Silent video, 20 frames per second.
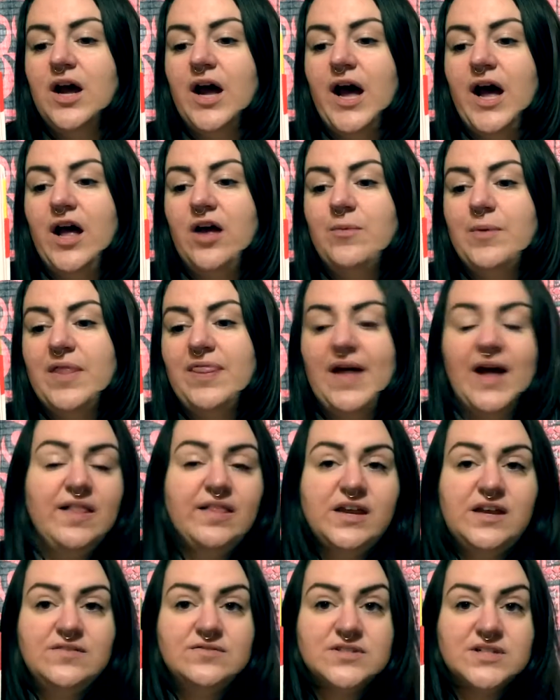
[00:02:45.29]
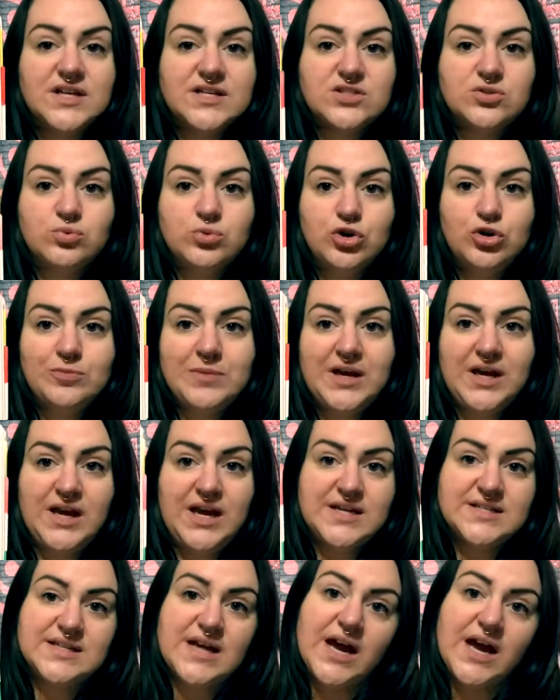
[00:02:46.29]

And that leaves us room in case